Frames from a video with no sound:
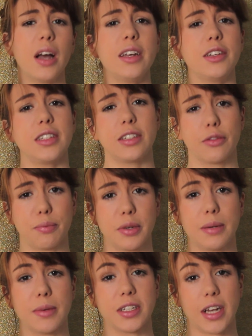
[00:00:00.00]
I use this for
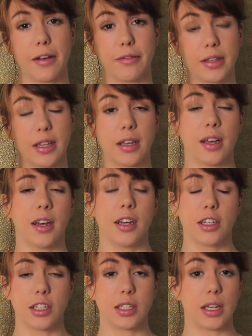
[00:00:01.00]
pretty much everything,
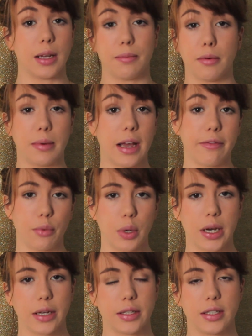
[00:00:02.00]
just like probably
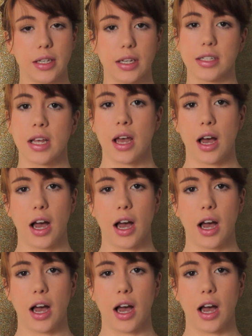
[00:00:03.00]
everyone else does.